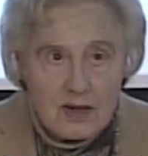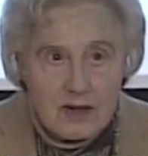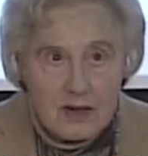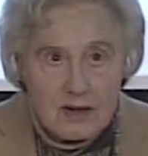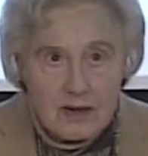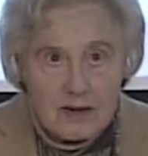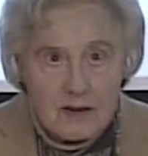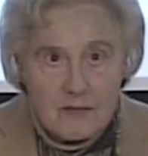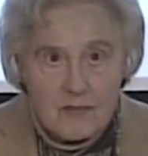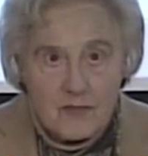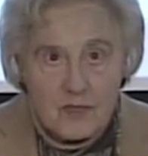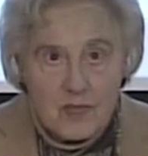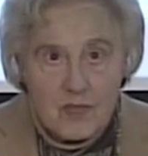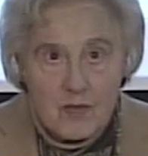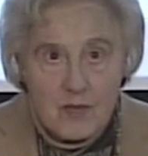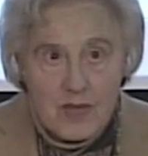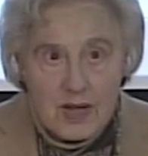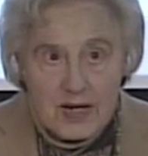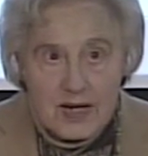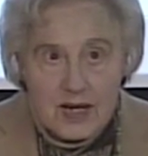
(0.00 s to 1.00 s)
um,
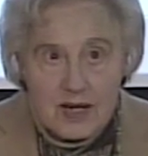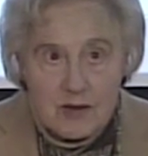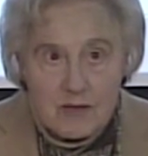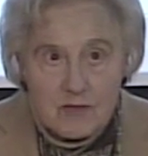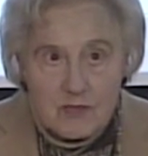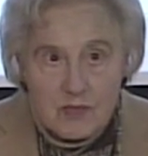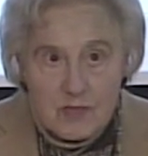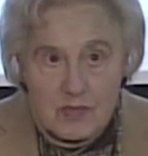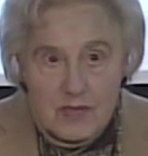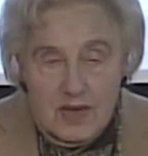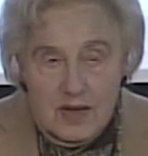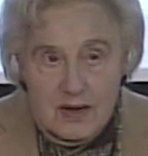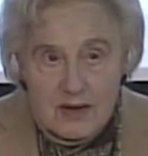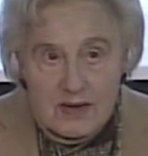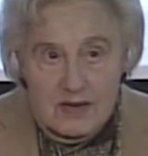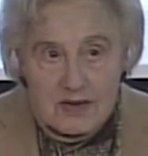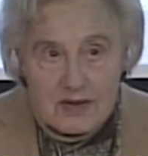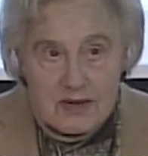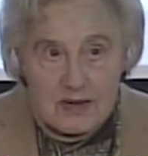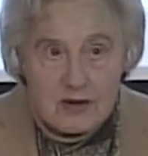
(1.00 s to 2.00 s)
many uh,
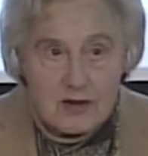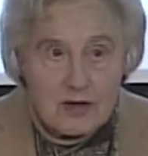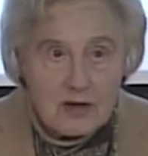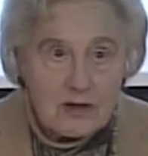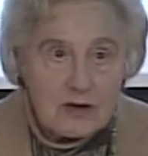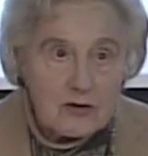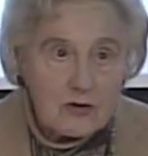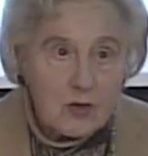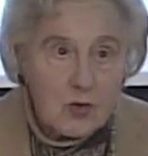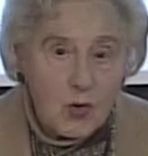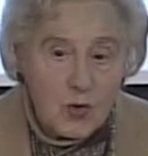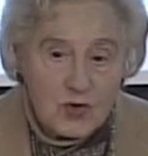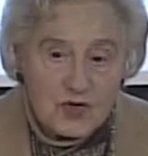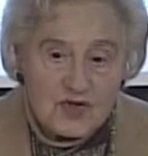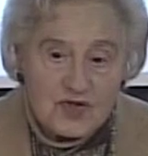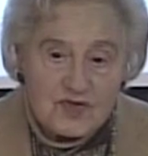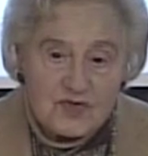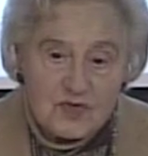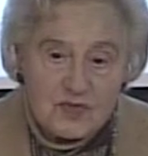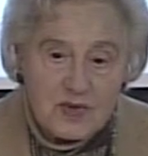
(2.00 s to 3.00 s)
uh
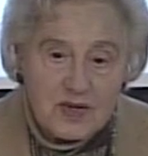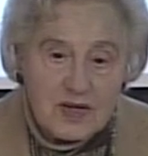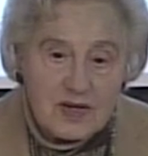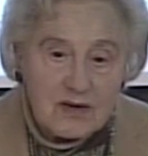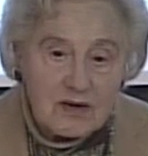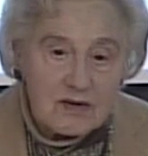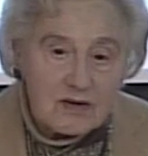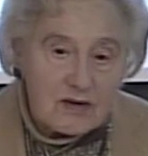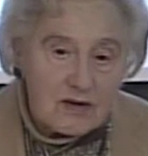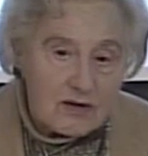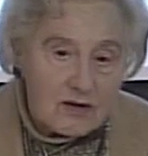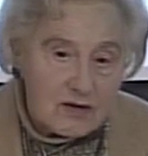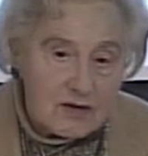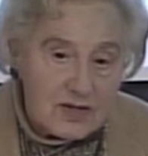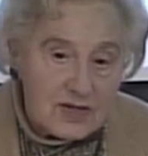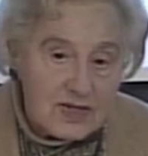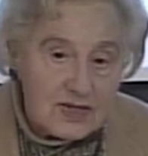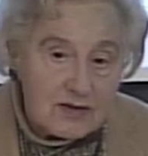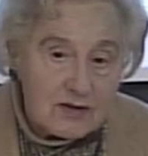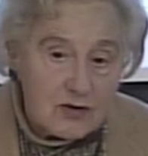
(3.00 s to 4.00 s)
courses we uh,
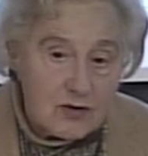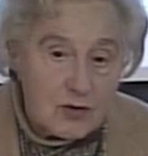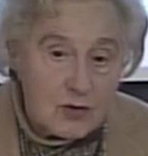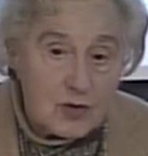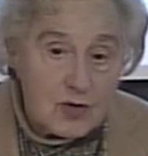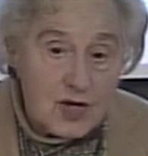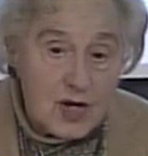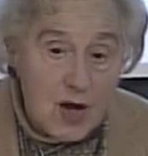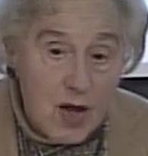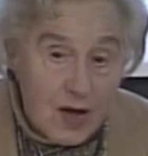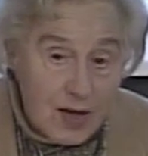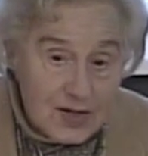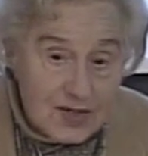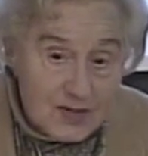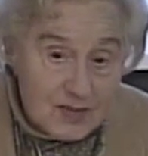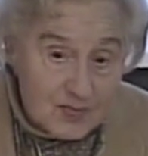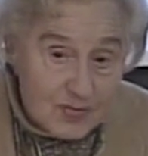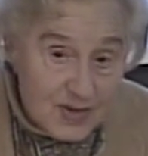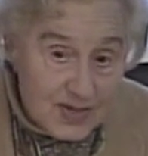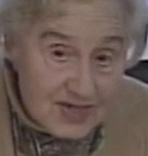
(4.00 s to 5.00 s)
could not
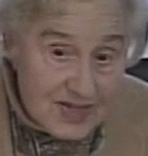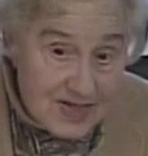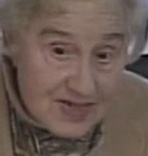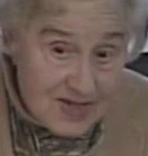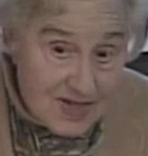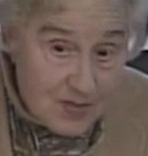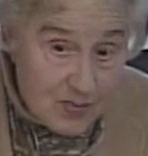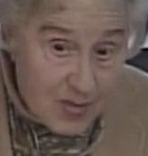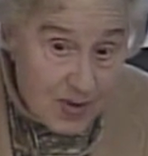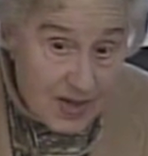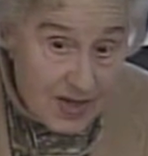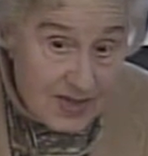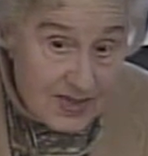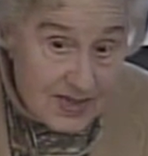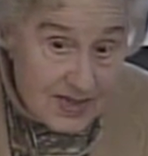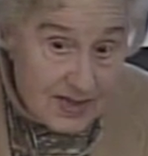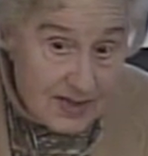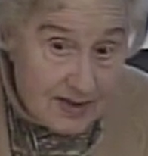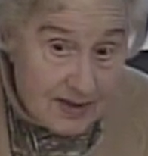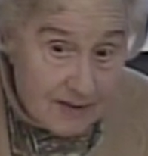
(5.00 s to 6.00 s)
participate
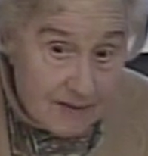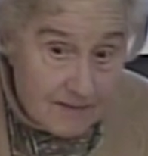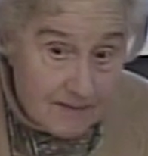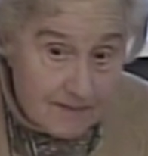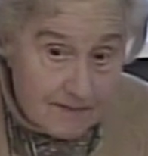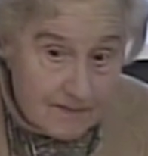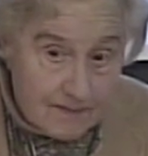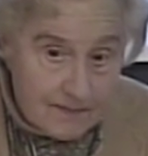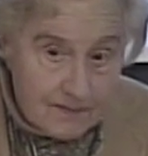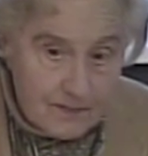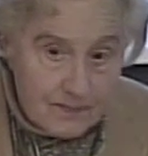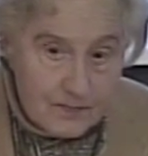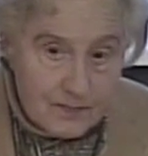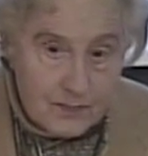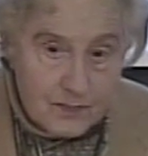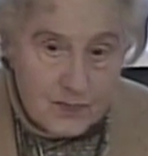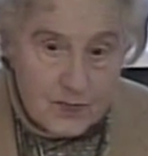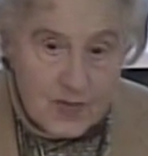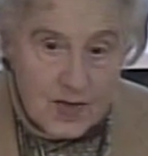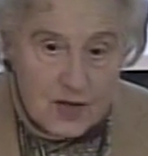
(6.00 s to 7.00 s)
in.
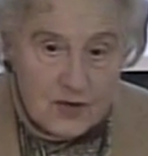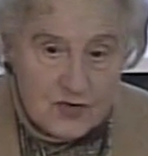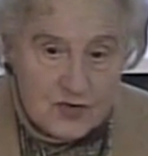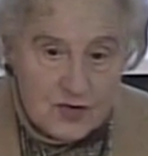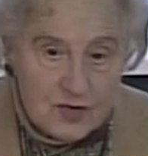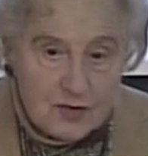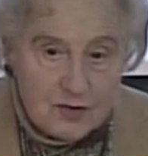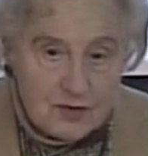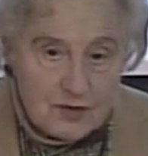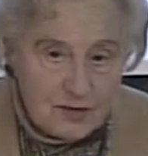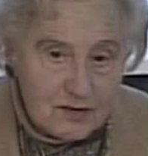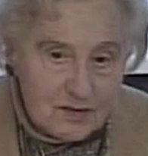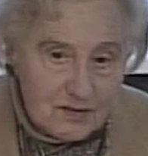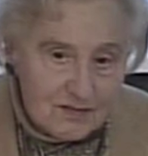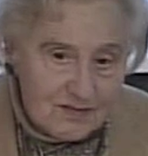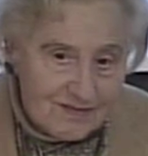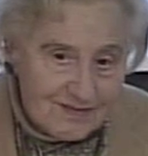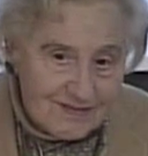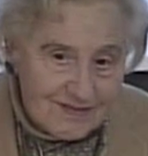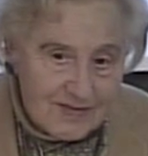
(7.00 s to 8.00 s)
So
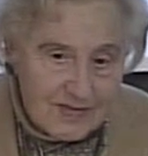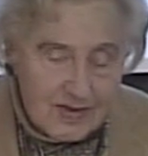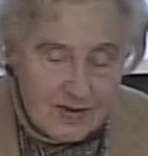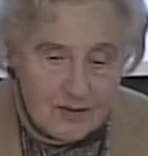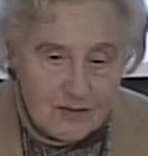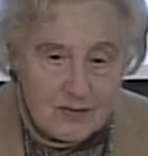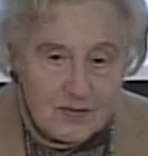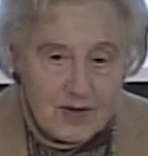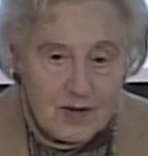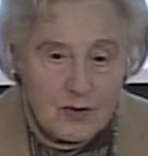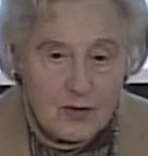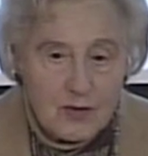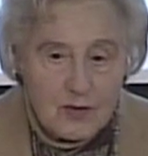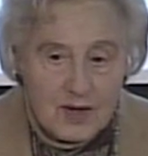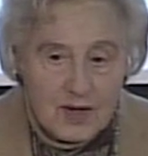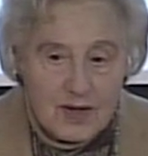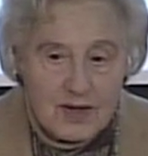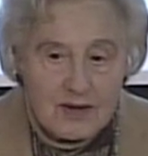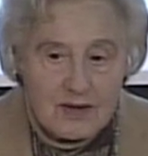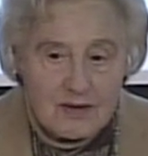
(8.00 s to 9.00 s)
we
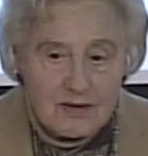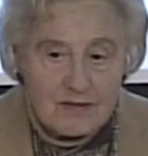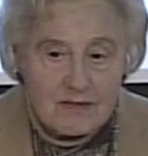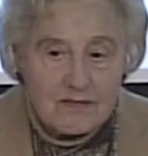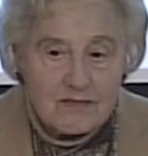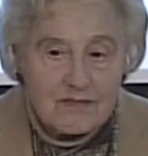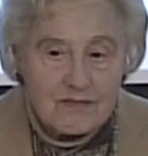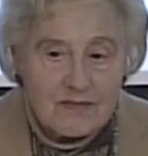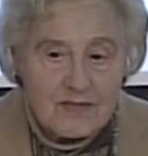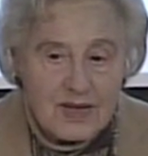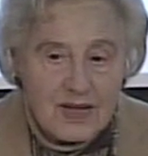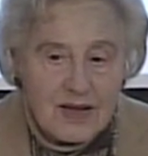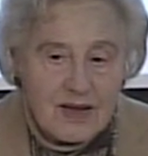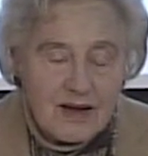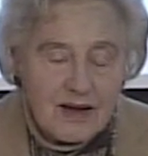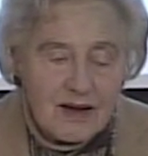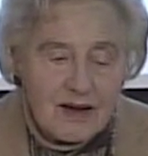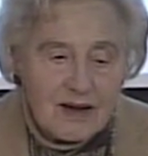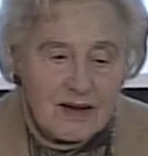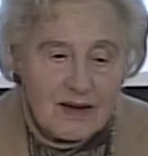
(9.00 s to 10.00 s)
only
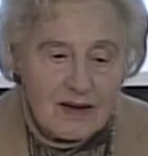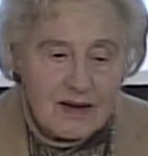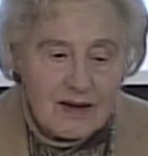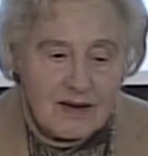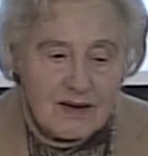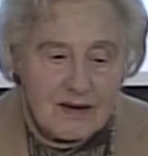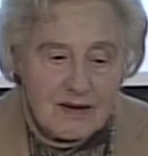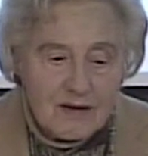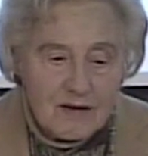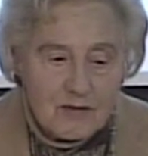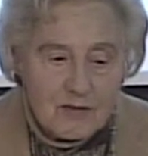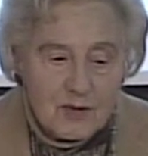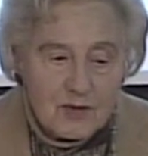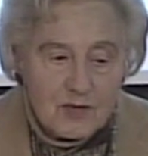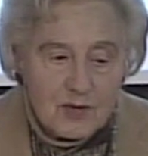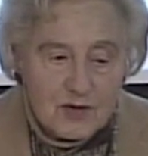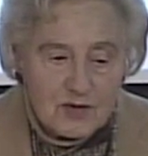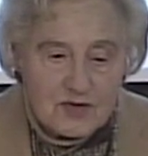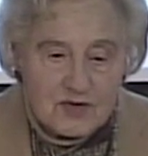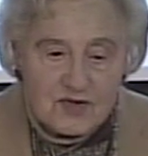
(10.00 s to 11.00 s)
uh, we
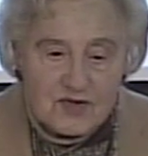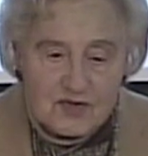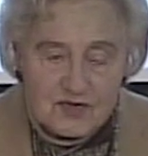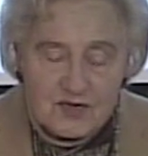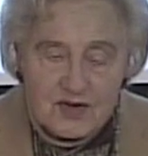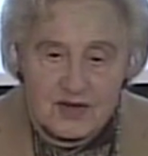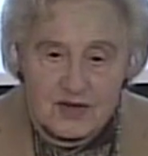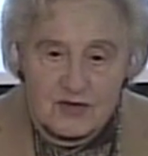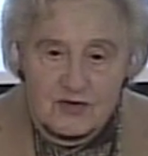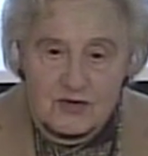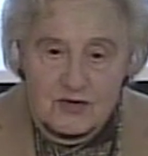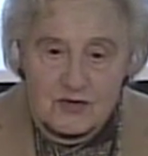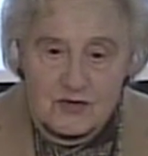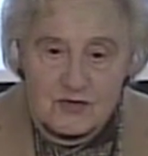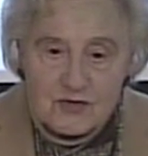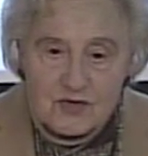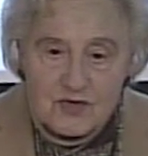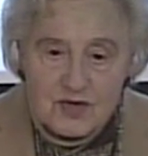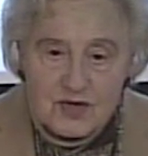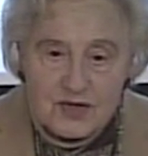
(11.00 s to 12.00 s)
were restricted
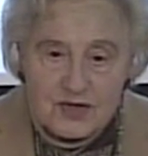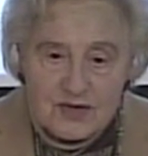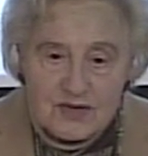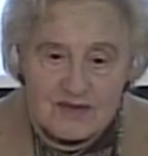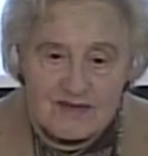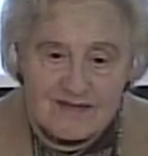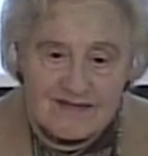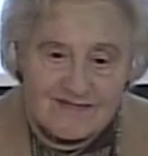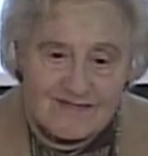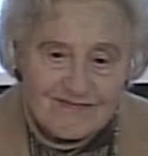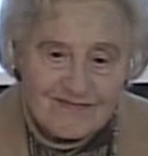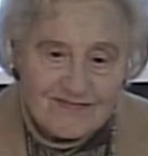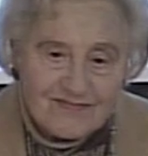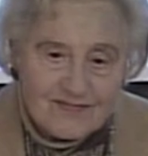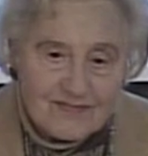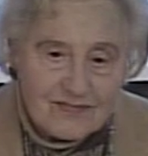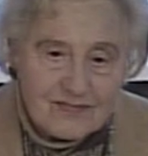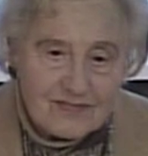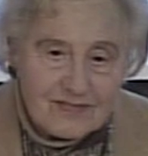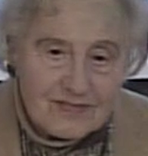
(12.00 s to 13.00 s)
to certain
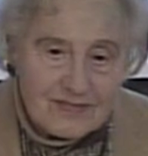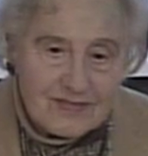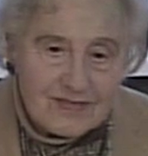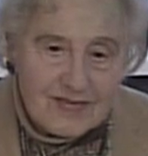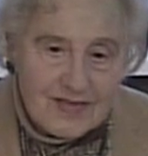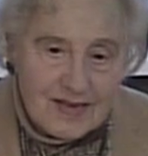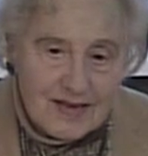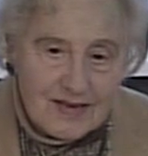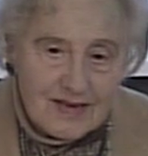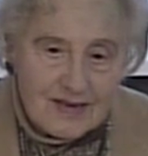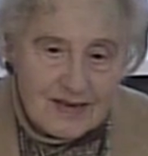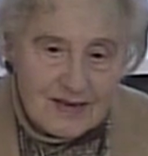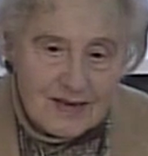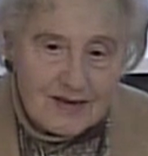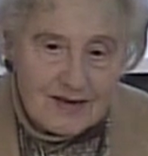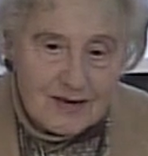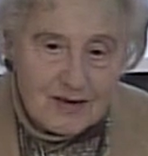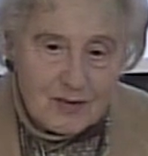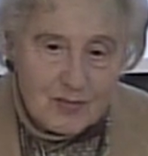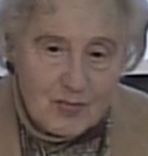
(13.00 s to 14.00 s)

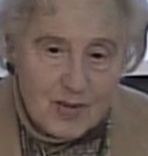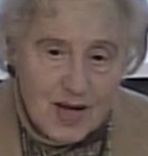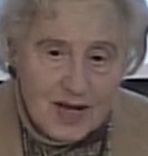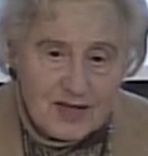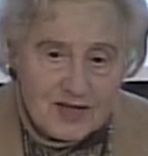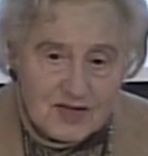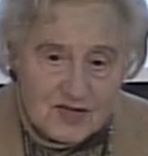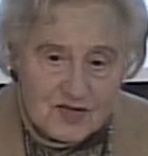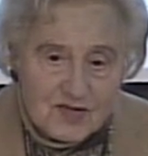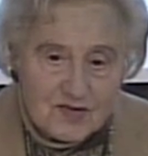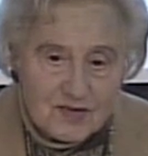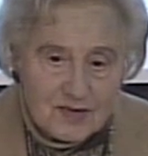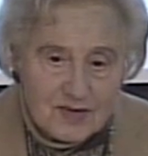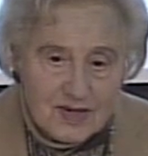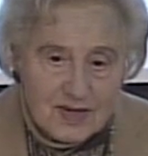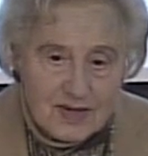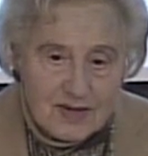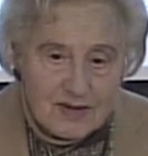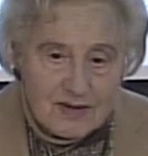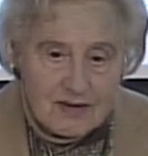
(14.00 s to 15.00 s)
uh, parts
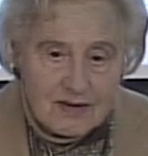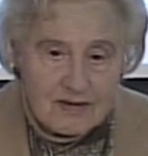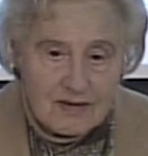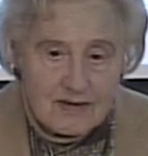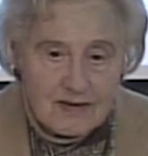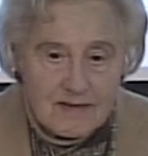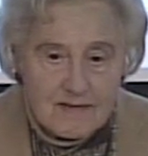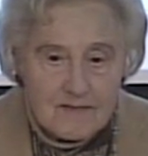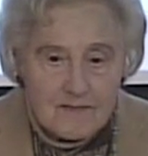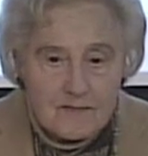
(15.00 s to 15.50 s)
only. No.